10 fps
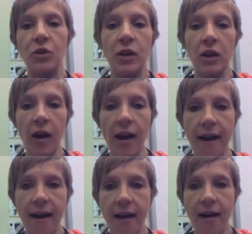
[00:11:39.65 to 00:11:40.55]
So here
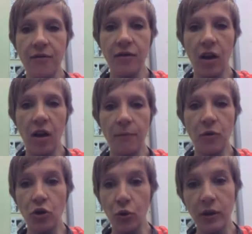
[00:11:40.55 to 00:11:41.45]
I have
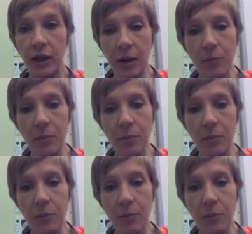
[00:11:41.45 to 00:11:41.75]
a short